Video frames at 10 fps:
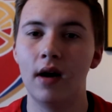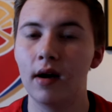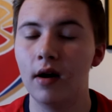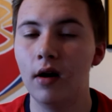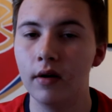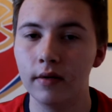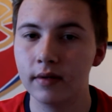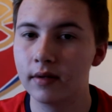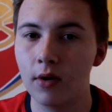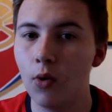I can't
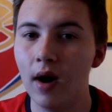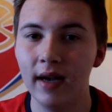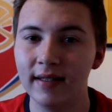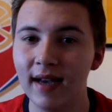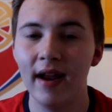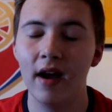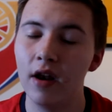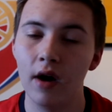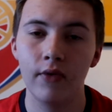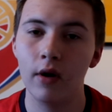quite say it
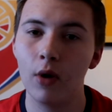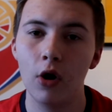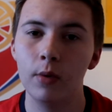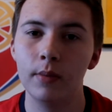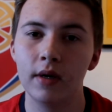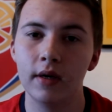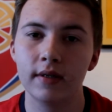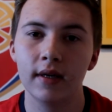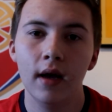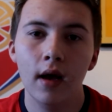enough at the moment, because